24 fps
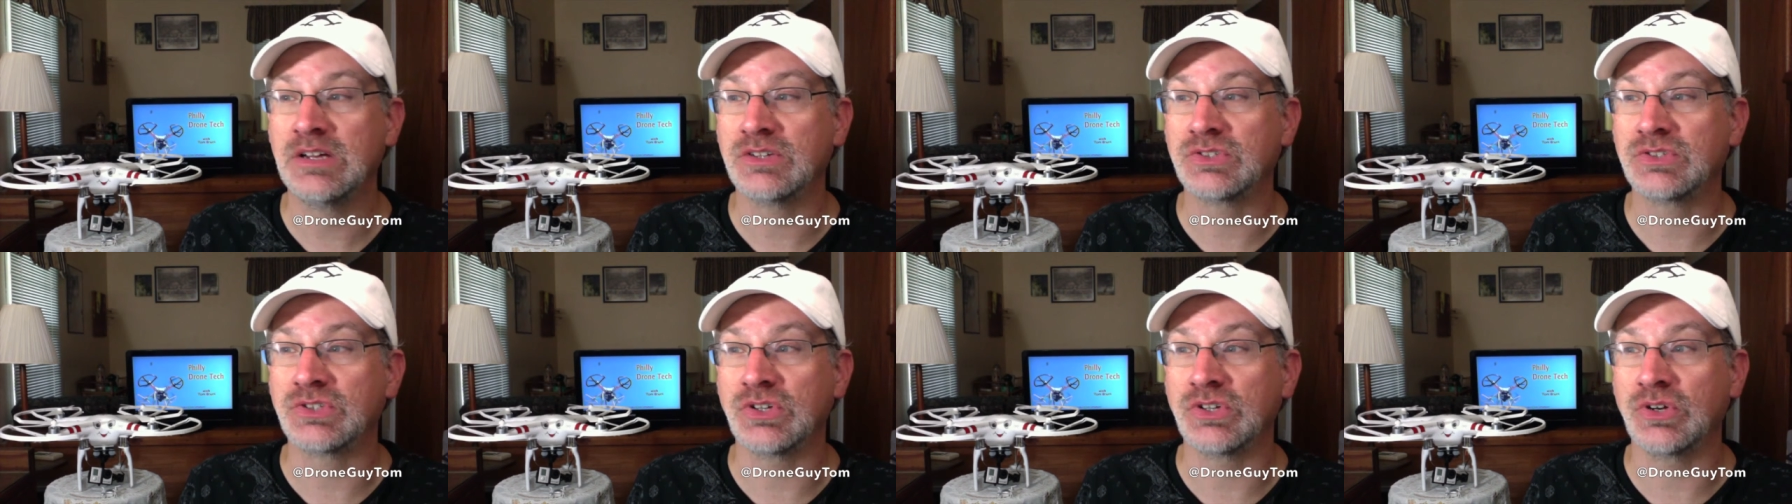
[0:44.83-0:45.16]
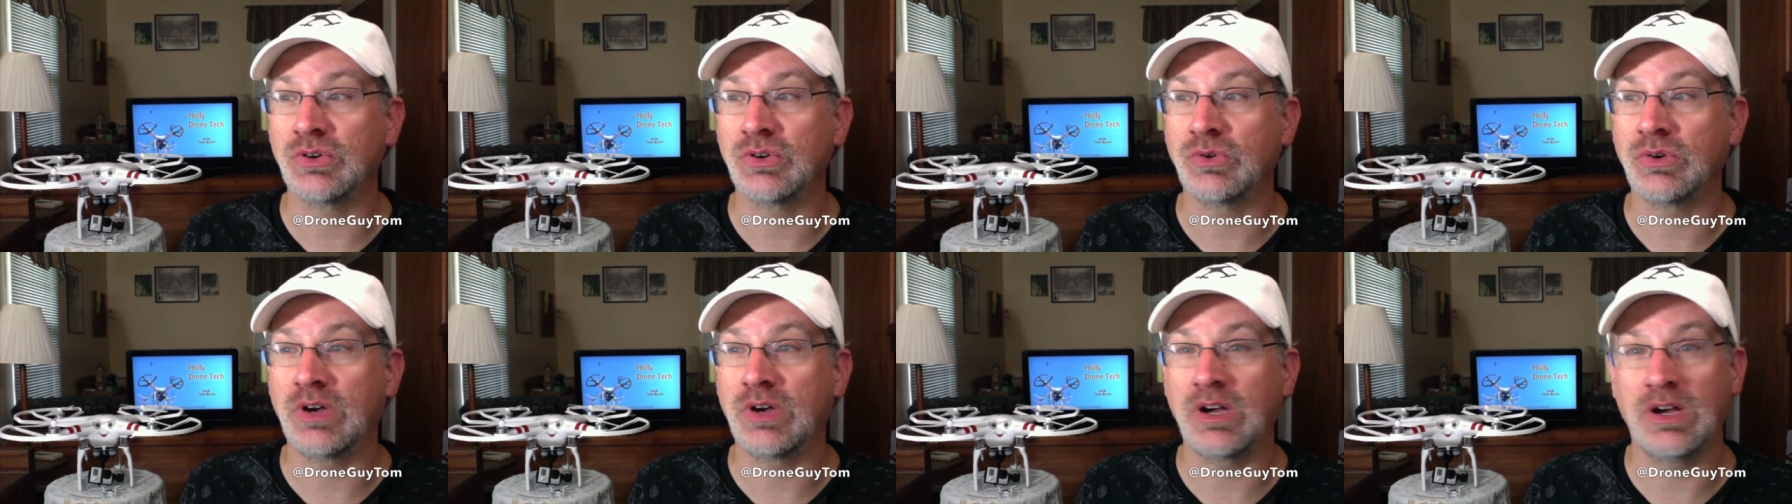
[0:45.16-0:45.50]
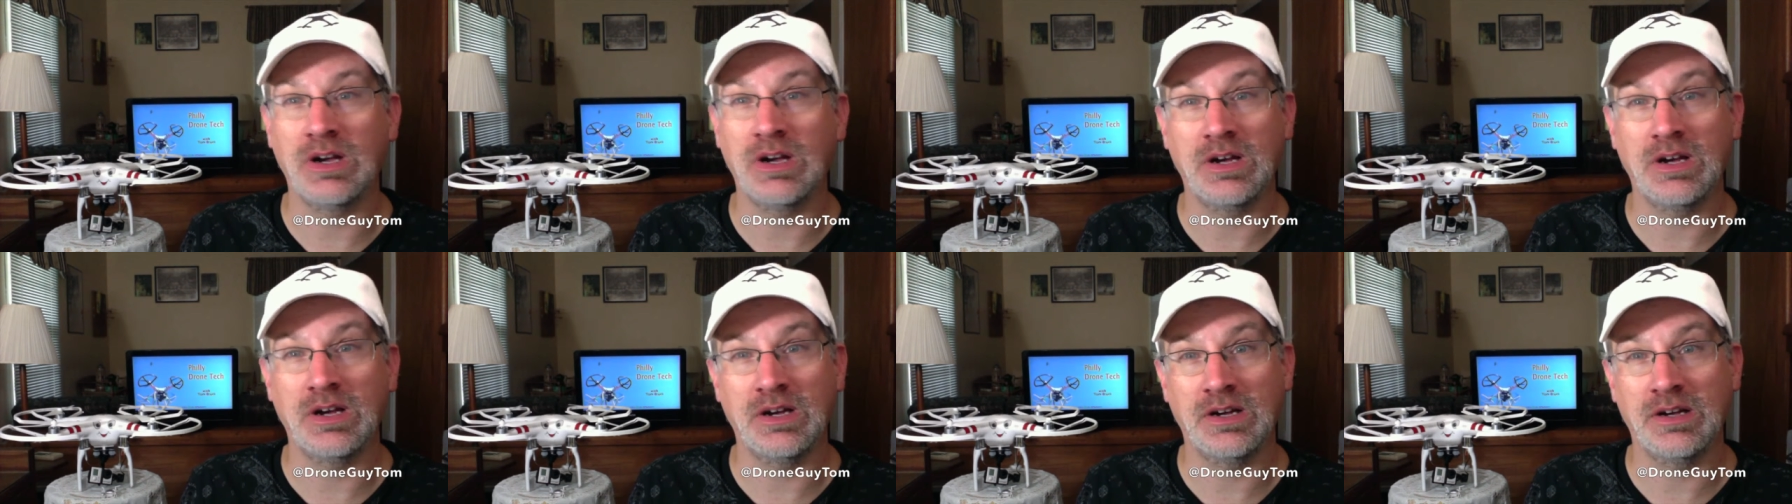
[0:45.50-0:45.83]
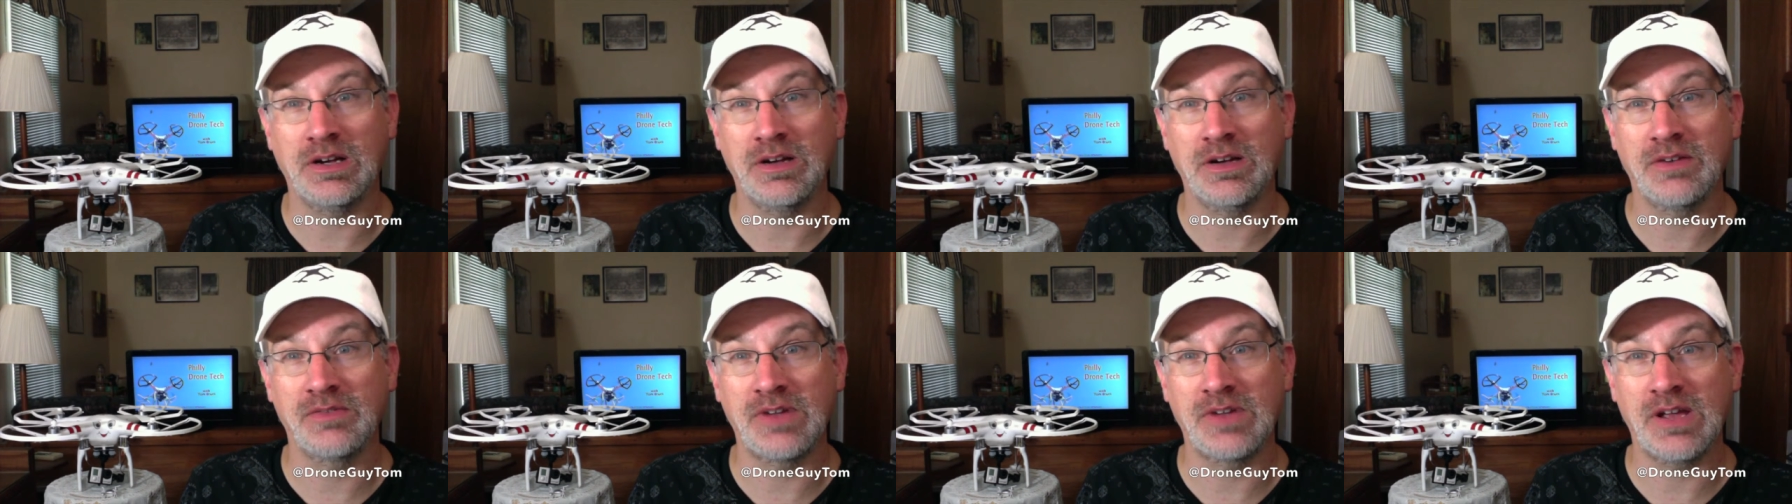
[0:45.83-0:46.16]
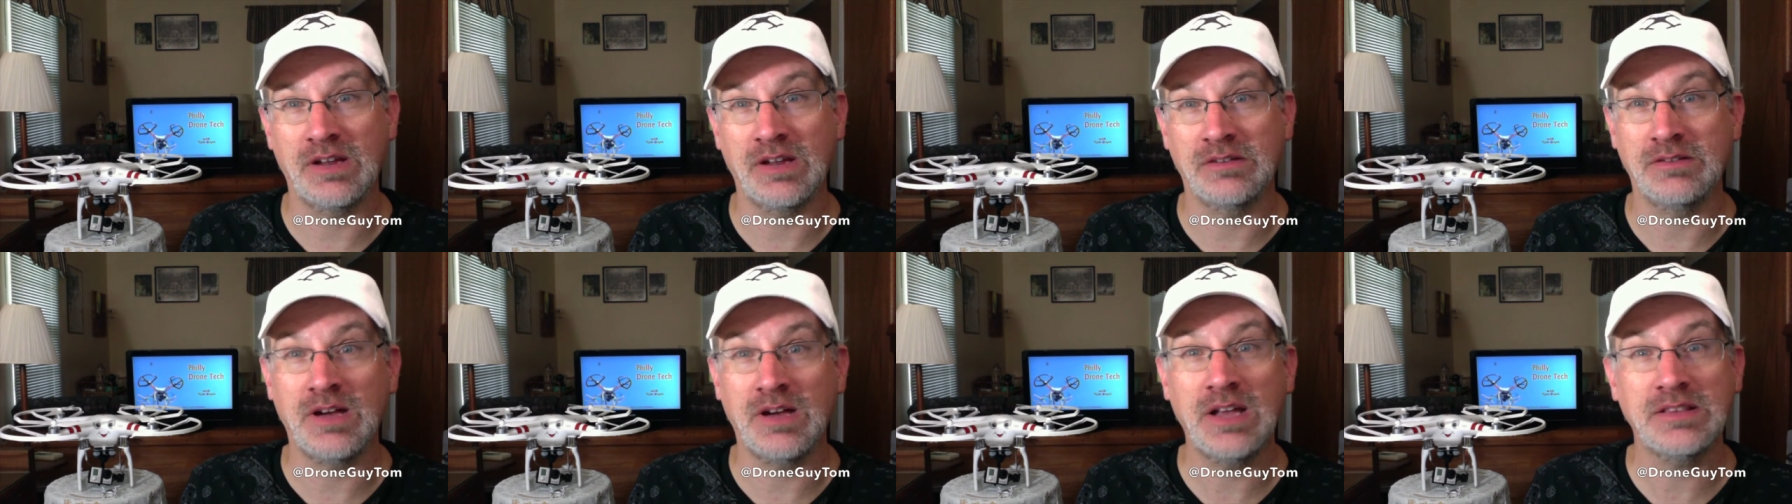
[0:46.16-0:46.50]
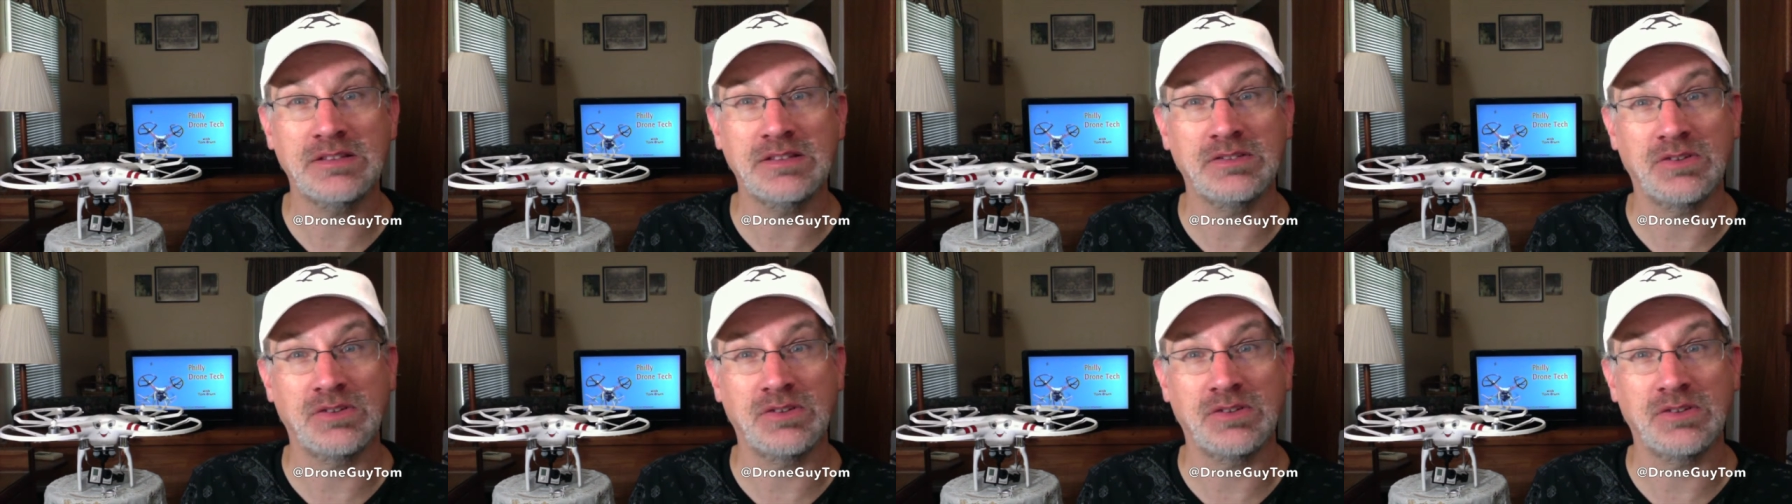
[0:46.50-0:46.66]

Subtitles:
So I've got a lot